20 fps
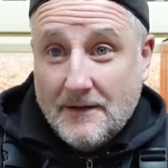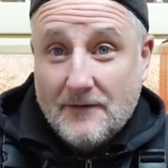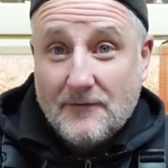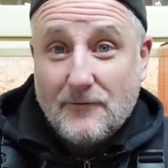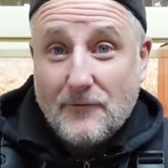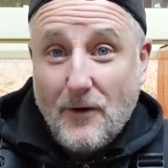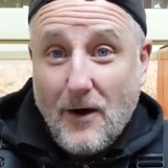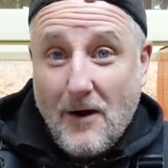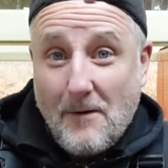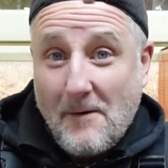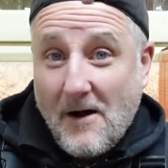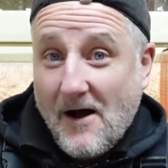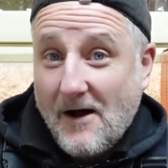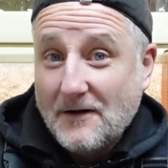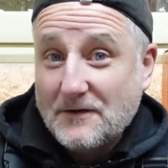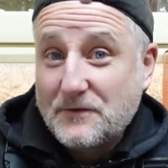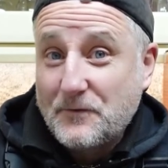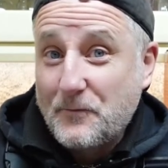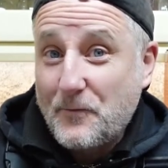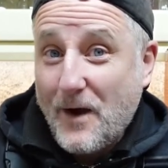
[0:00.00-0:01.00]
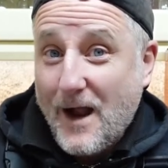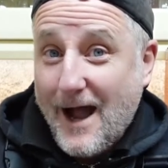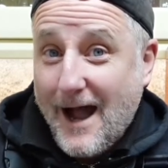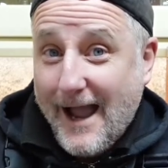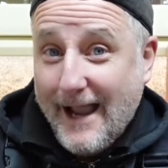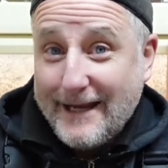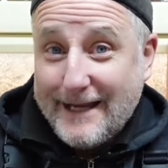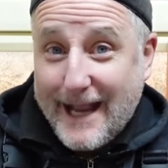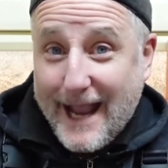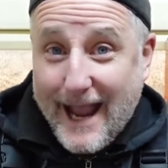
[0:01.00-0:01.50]
Fromage
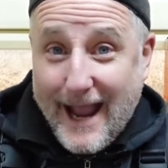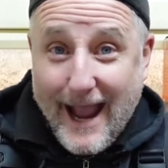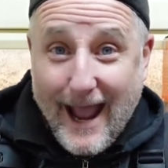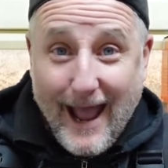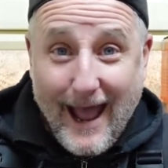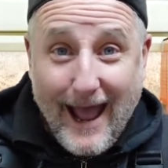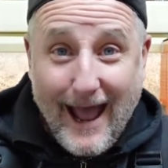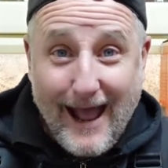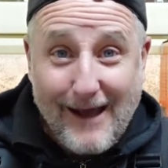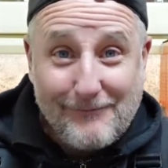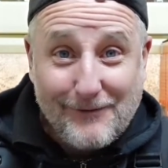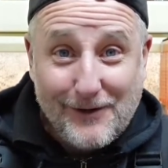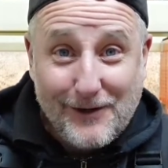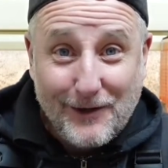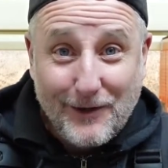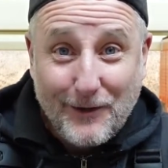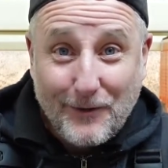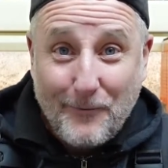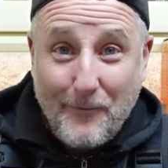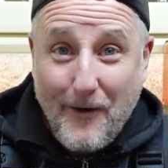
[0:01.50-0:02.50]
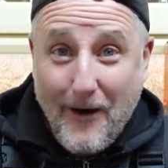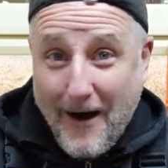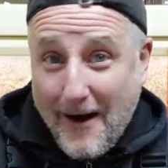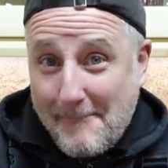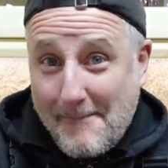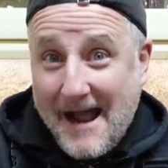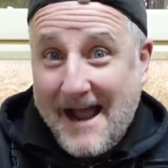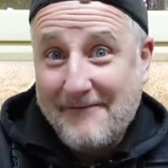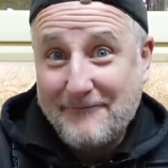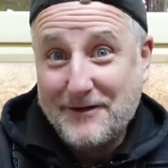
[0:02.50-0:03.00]
fry. Have a look
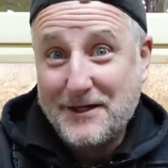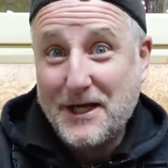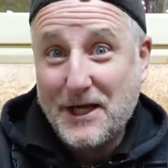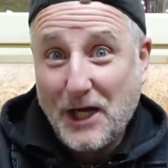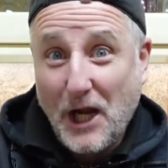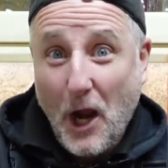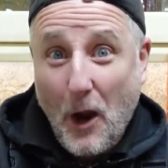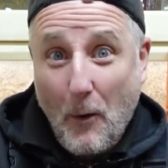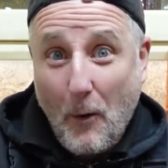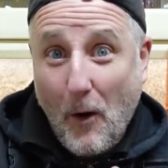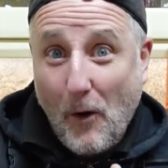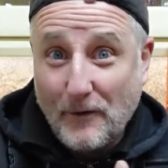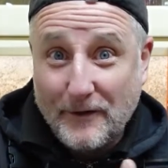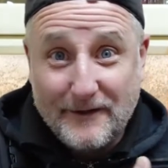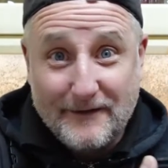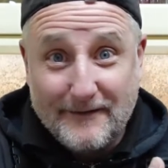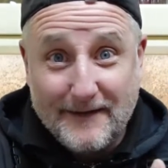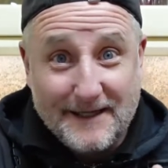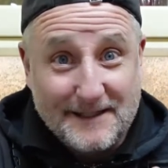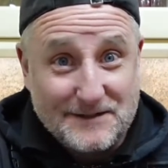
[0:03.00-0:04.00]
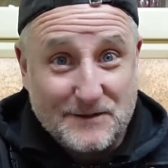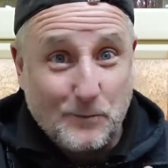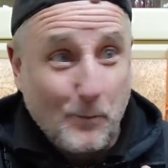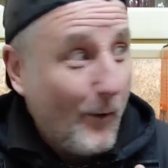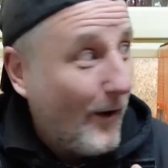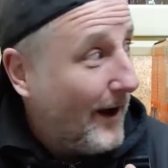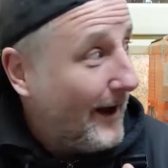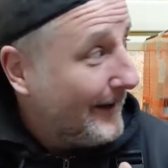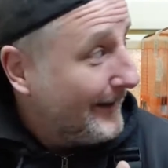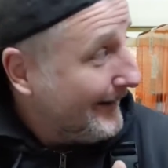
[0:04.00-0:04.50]
what I'm having a go on in this
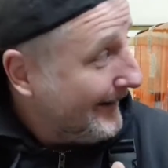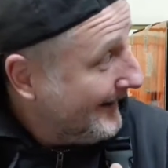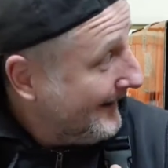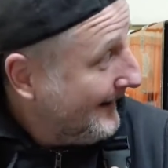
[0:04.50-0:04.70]
one.